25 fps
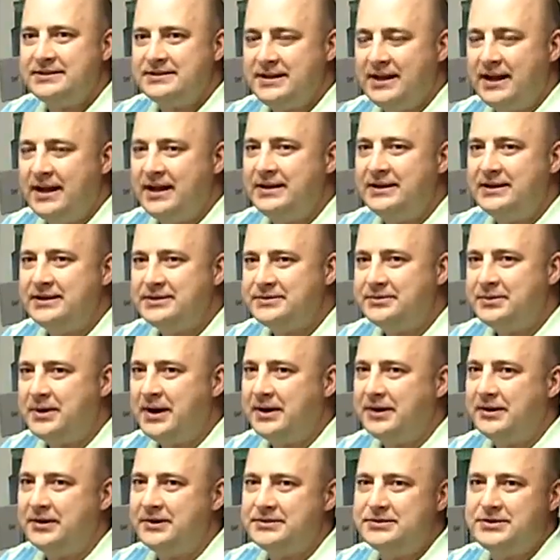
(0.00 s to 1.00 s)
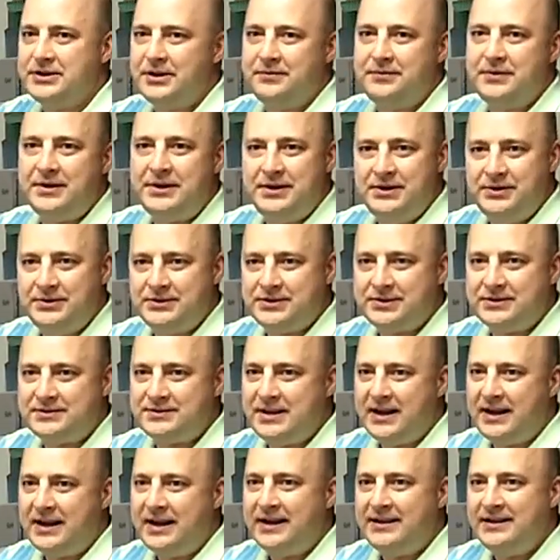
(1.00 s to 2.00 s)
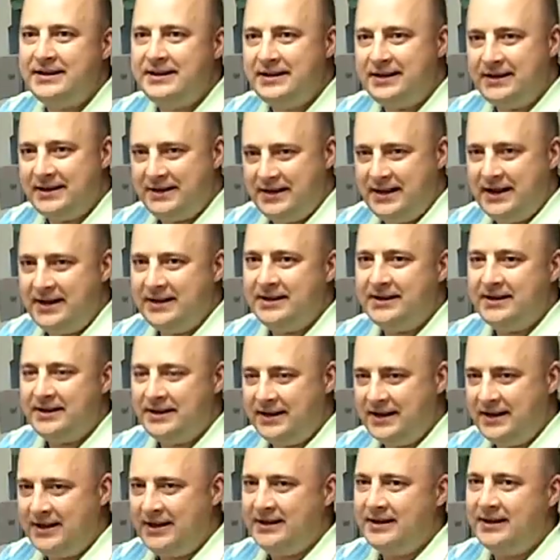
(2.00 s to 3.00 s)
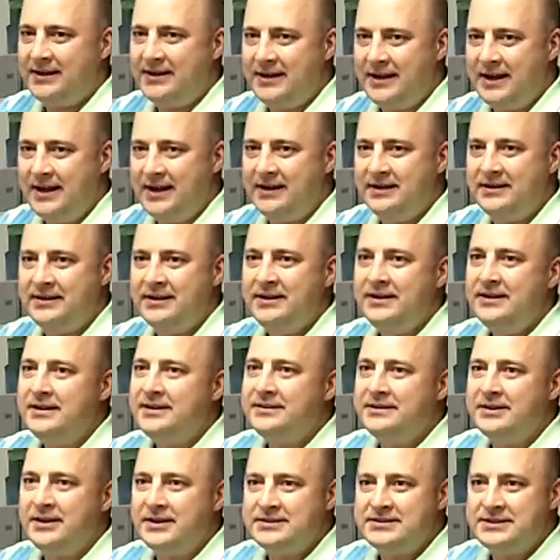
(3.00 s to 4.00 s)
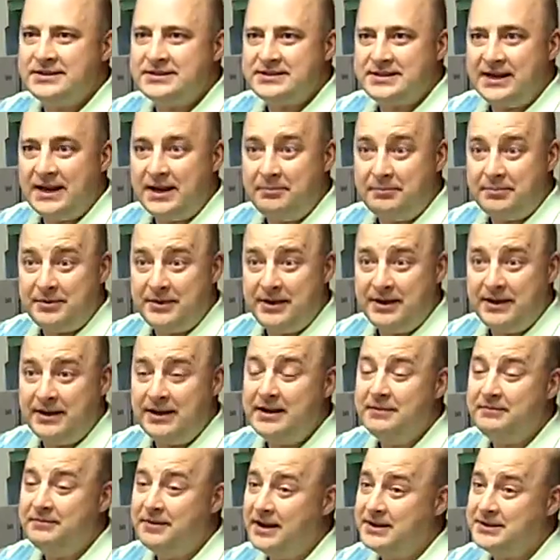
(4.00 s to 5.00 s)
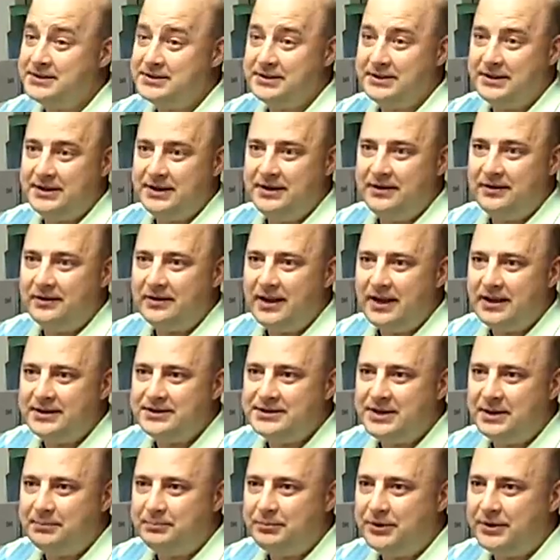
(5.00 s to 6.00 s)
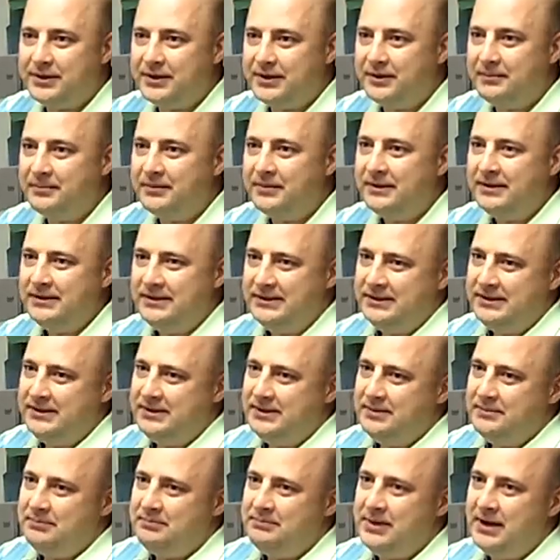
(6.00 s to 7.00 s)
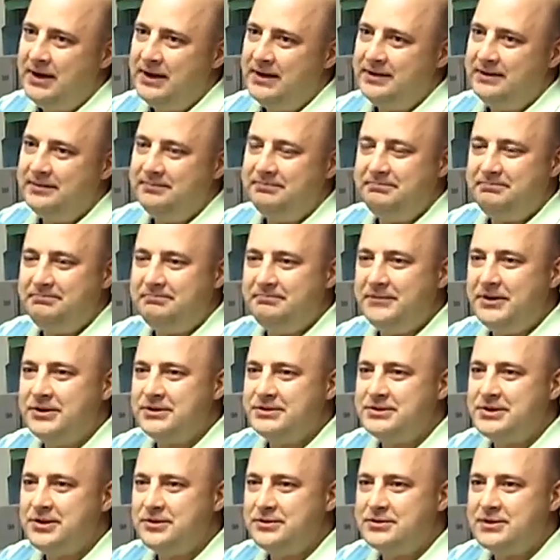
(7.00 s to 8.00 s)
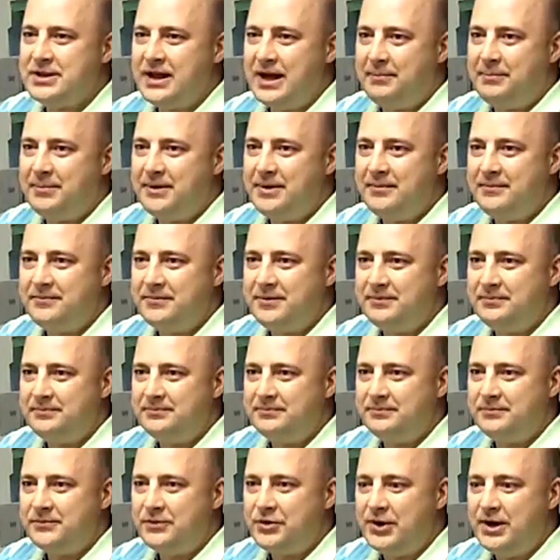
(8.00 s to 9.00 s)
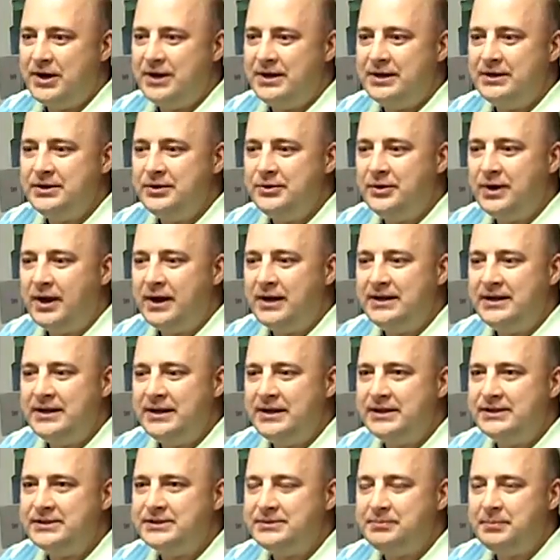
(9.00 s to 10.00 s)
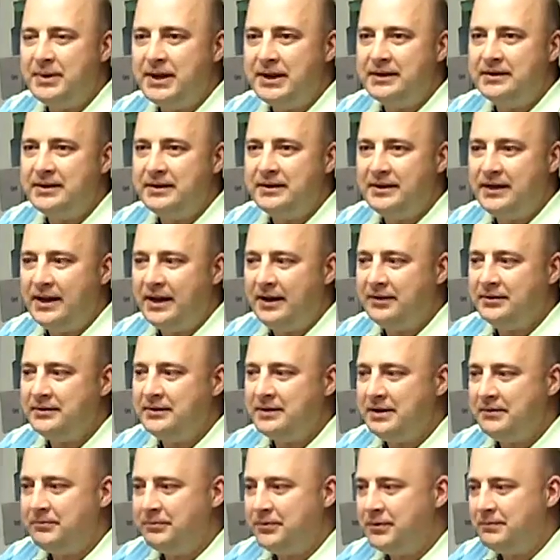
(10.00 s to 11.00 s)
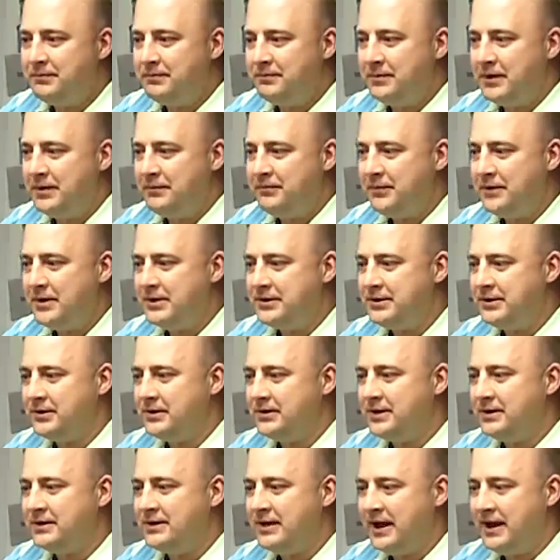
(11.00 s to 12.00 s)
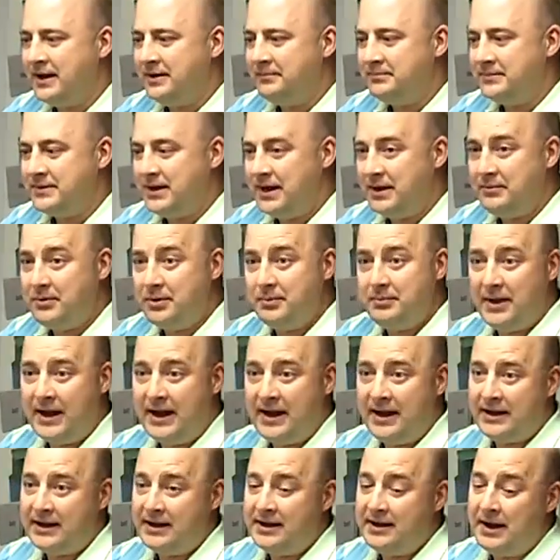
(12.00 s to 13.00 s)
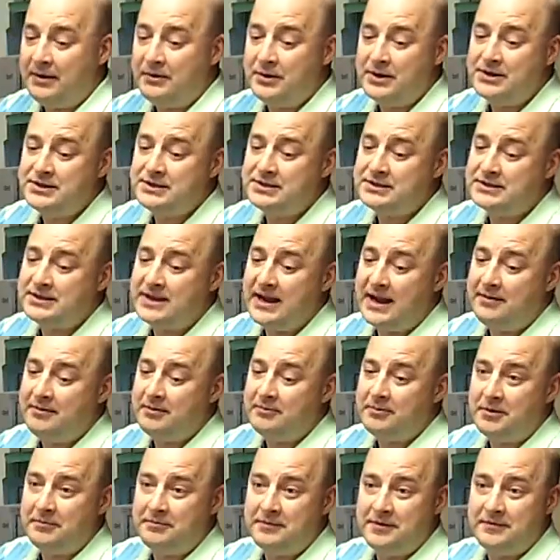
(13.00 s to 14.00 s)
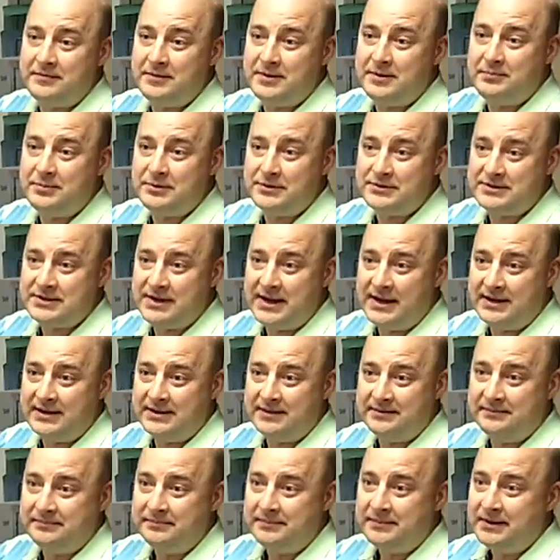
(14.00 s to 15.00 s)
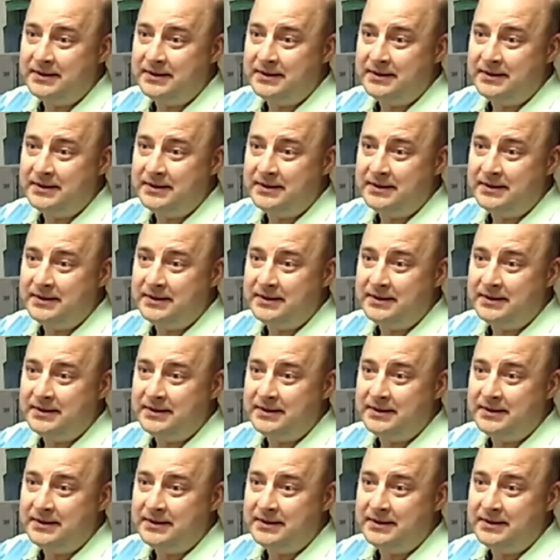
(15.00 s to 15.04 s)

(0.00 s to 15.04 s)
It's on his record. So if he uses that ID again and again and again, does the same thing, eventually it'll catch up with him. But there's no stopping him from creating new IDs. But now, if we turn the timetable back and I would have just gave him the 50%,